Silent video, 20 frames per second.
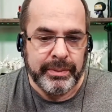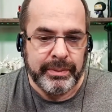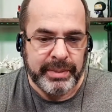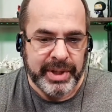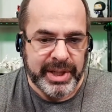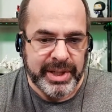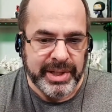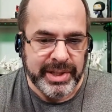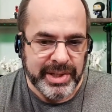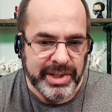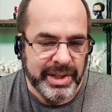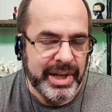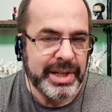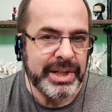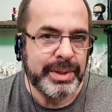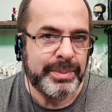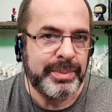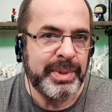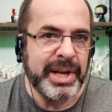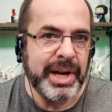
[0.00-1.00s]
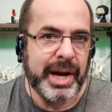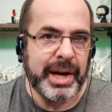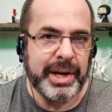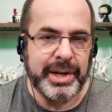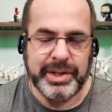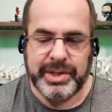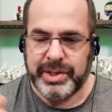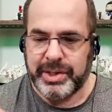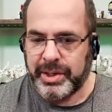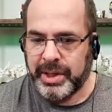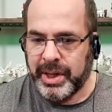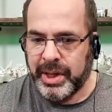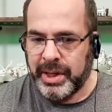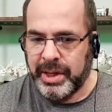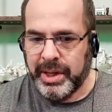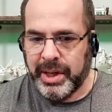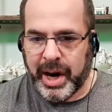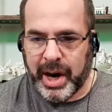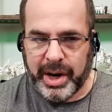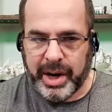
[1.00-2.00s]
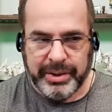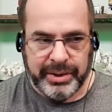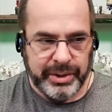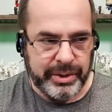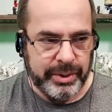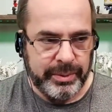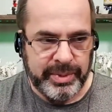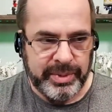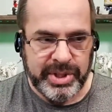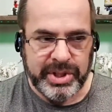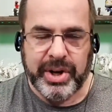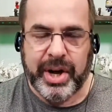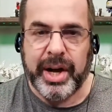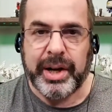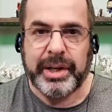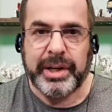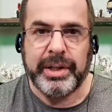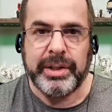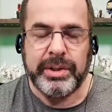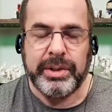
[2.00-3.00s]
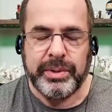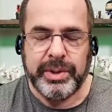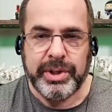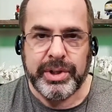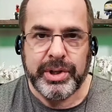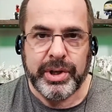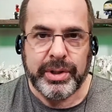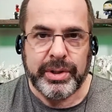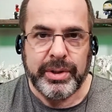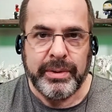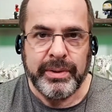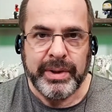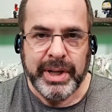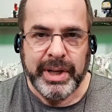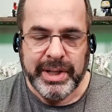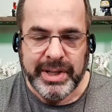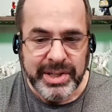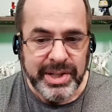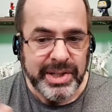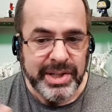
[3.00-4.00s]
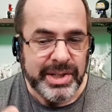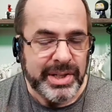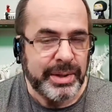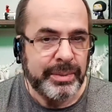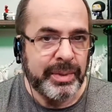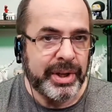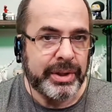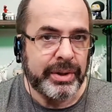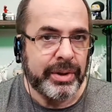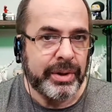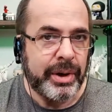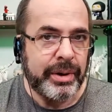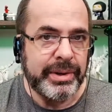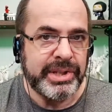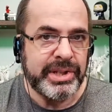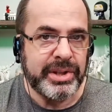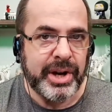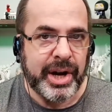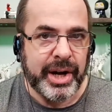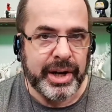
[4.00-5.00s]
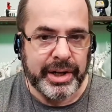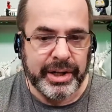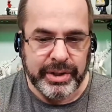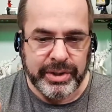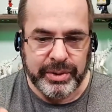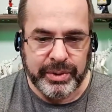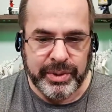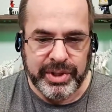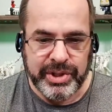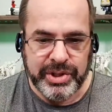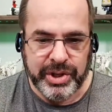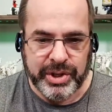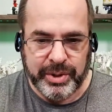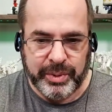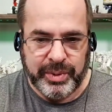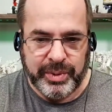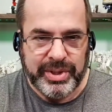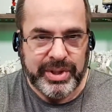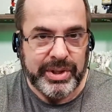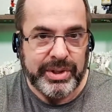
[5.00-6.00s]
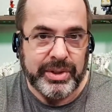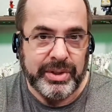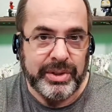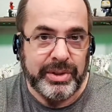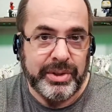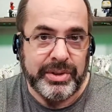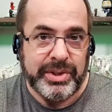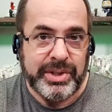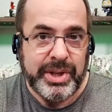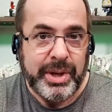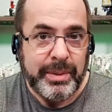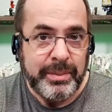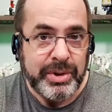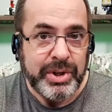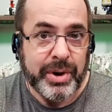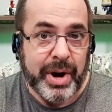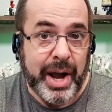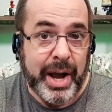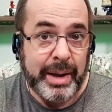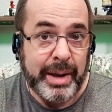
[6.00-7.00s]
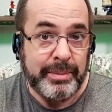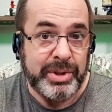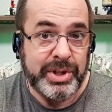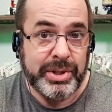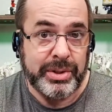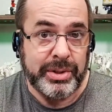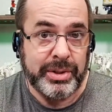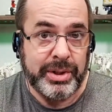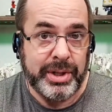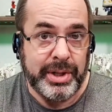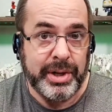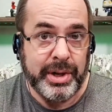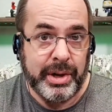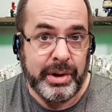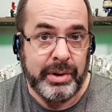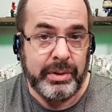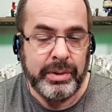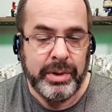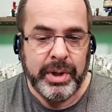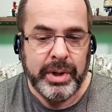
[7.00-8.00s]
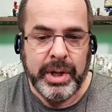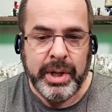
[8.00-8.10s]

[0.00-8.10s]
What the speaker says: Because let's be honest, are the groups talking to each other? It doesn't seem like they're always talking to each other within their little sub-tribes, you know?